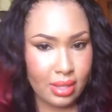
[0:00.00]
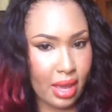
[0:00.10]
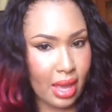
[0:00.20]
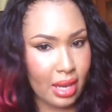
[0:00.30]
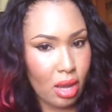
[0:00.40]

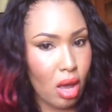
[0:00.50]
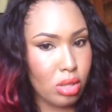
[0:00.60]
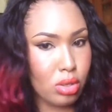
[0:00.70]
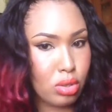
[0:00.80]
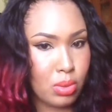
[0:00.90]
And I
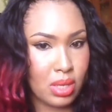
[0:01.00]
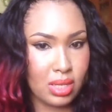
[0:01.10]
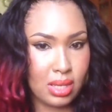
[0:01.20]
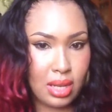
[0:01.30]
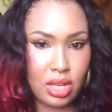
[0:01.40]
also do
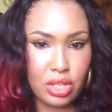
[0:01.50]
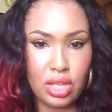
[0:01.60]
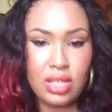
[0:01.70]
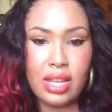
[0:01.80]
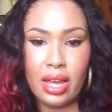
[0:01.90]

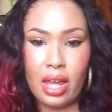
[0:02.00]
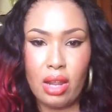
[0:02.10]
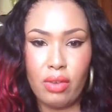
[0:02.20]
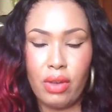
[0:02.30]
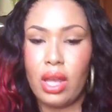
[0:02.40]
installations and
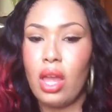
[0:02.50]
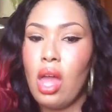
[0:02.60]
coloring.